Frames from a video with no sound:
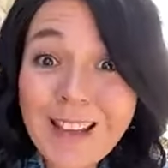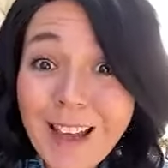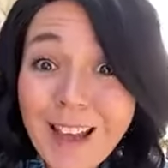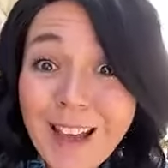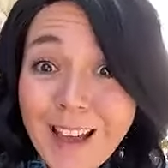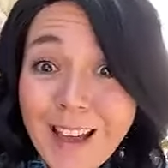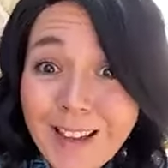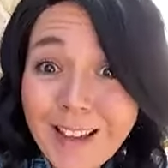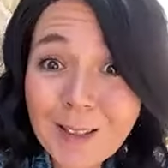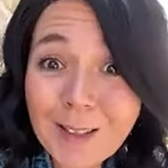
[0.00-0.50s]

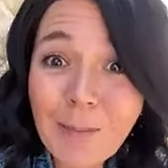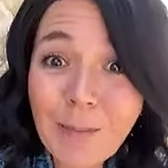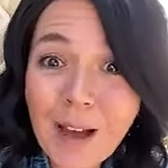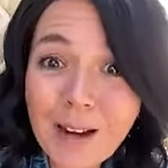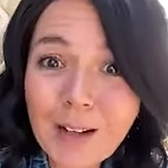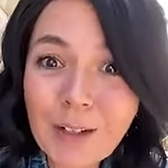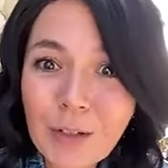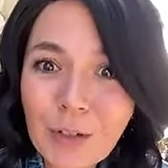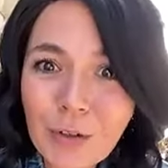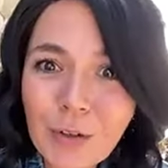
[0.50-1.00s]
Yes,
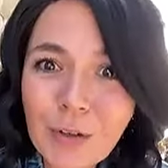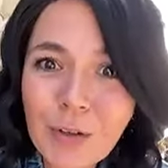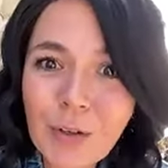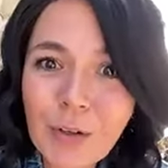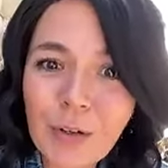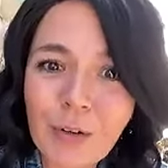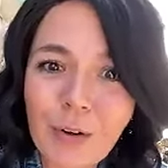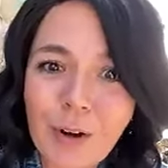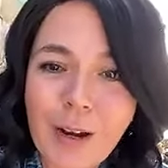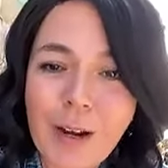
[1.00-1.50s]
monitor
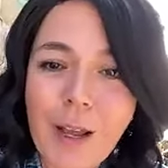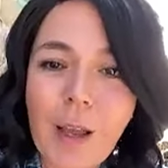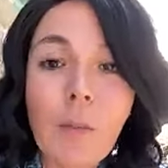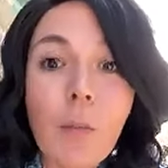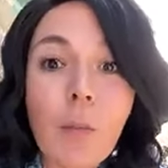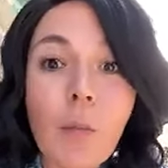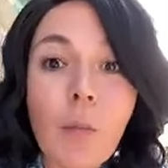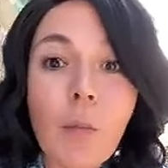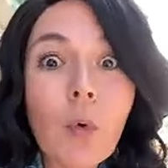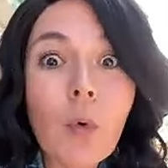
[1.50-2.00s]
your credit
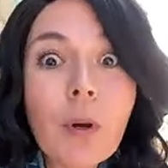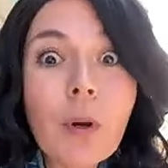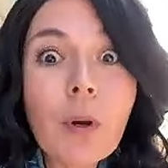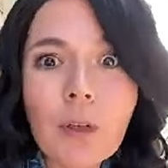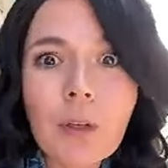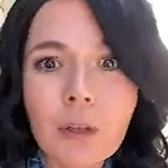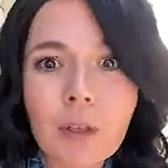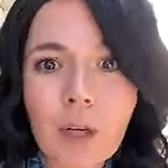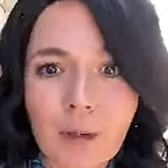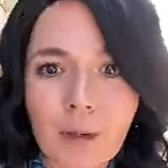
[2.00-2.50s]
more than
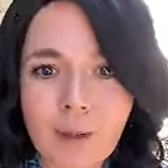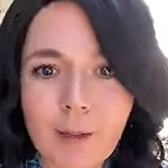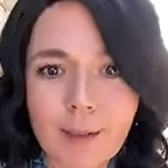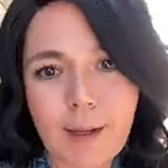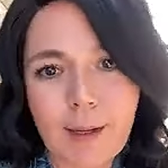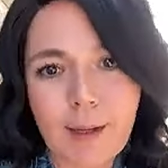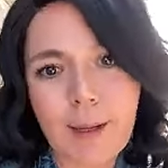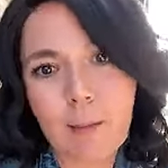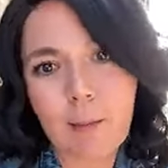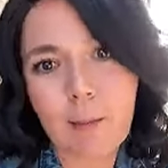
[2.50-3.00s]
your darn
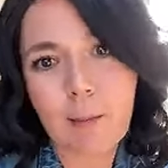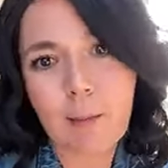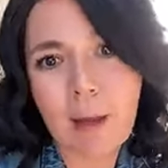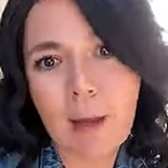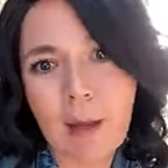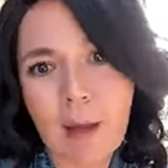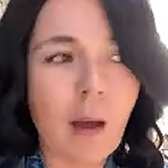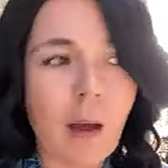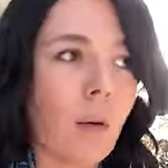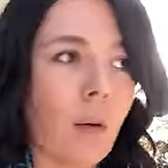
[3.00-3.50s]
stinking bank
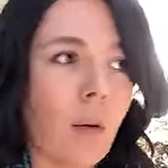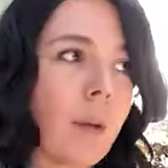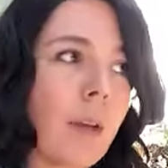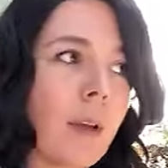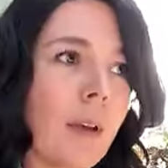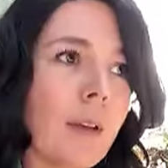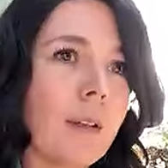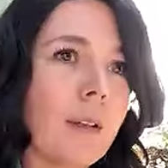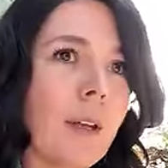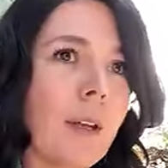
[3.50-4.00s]
account,
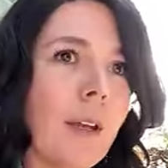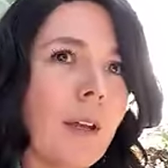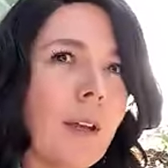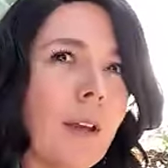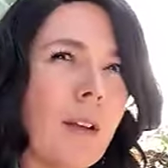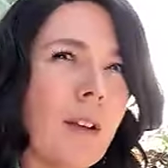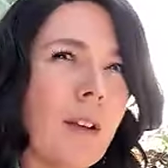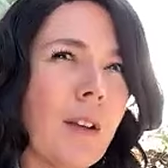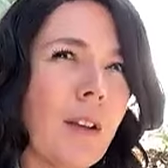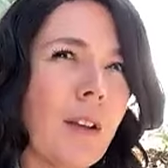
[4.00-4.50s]
because
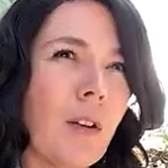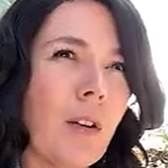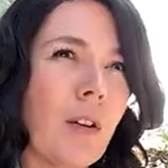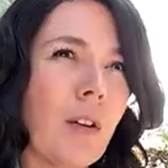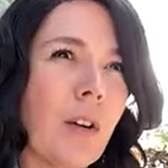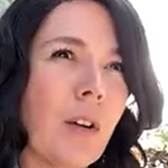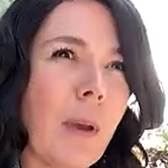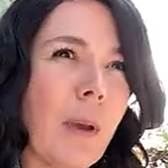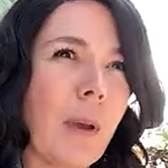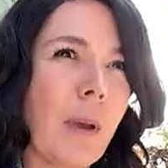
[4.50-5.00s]
your
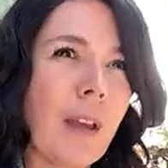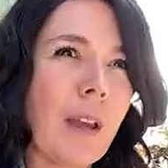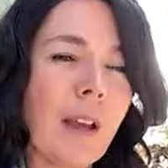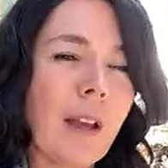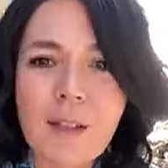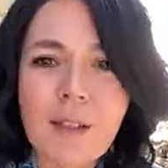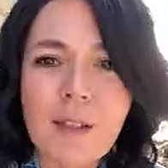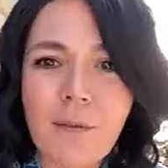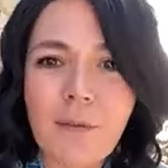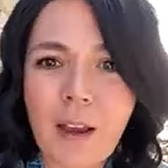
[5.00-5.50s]
bank account is
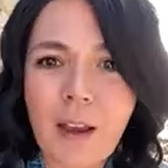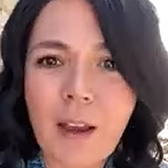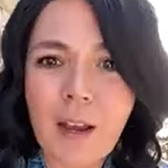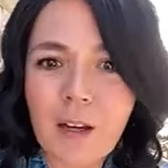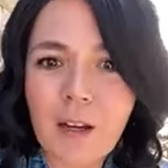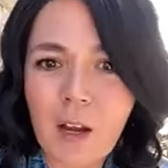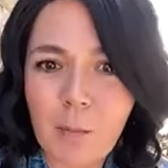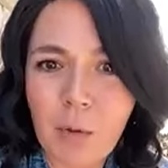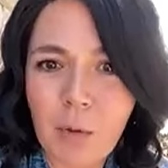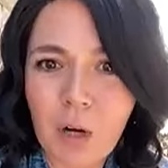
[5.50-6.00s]
a
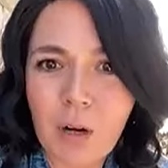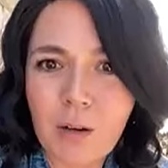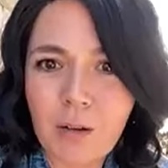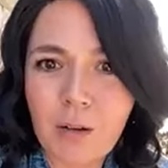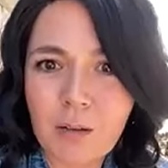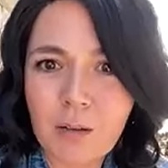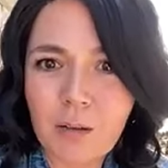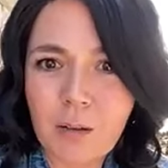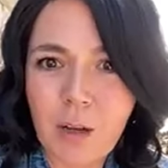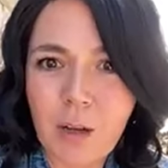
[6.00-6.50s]
finite number
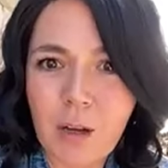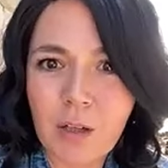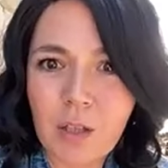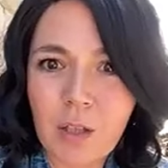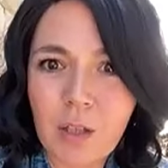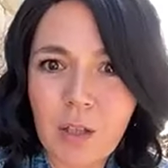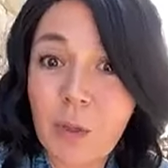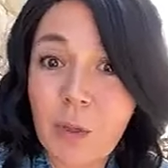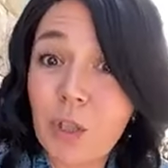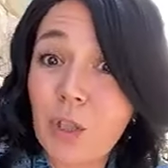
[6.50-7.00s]

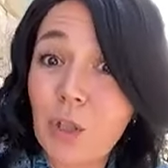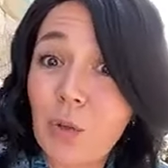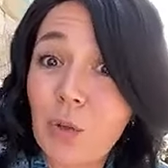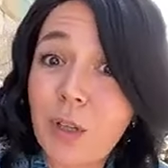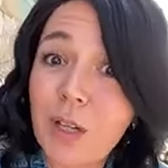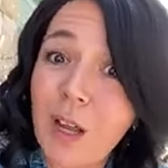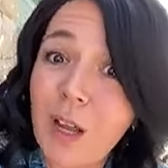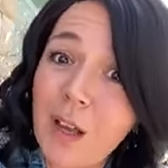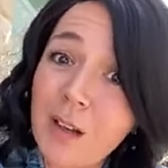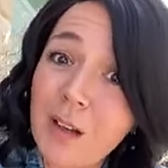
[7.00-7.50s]
to which you
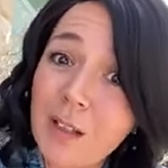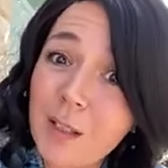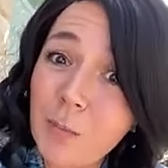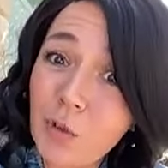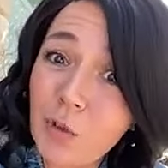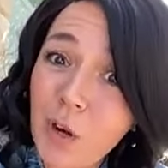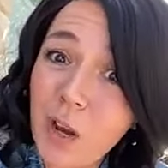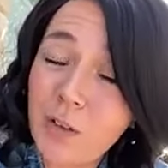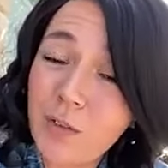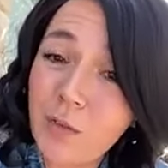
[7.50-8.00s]
can add and
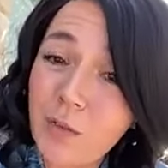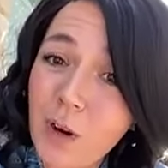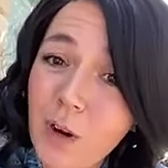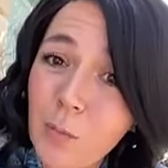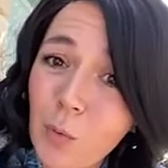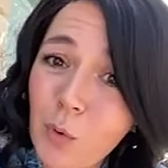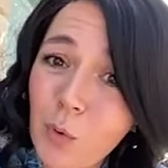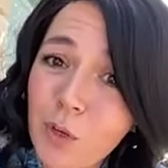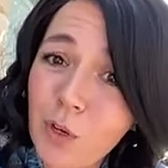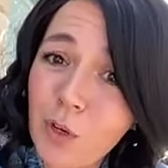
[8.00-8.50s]
subtract
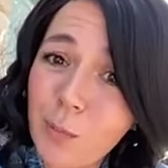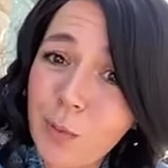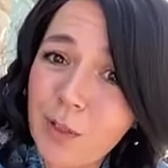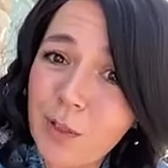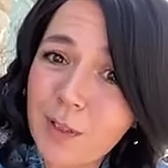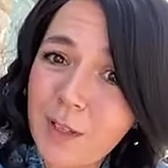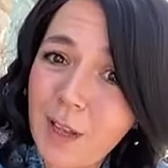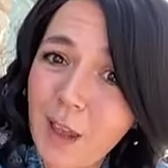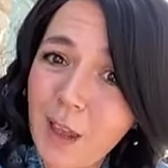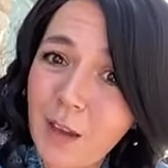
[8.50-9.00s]
from, or your
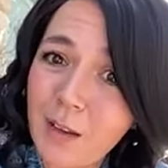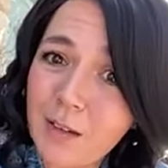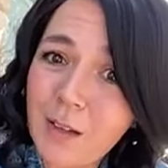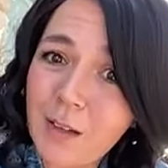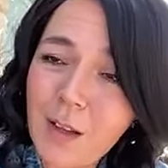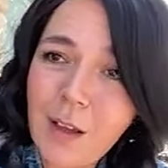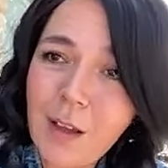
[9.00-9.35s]
bills can.